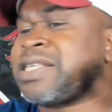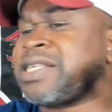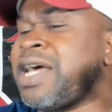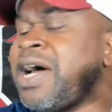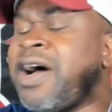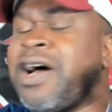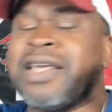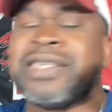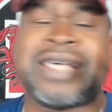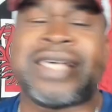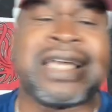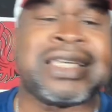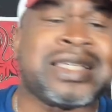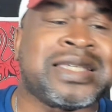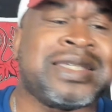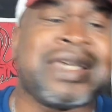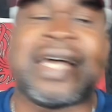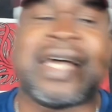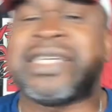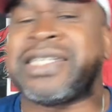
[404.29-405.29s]
Oh, such and
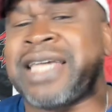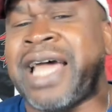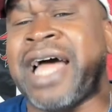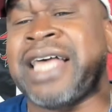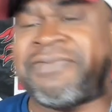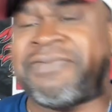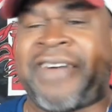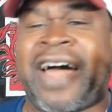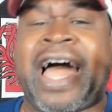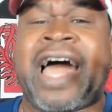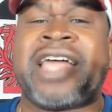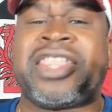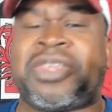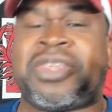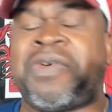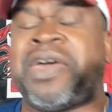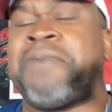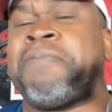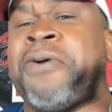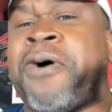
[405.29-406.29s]
such shots five
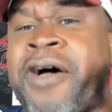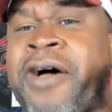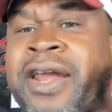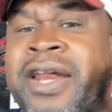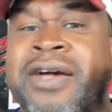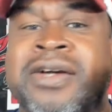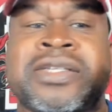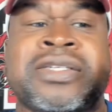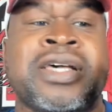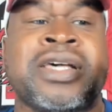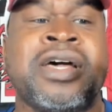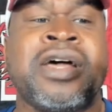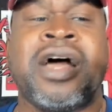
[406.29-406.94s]
three pointers.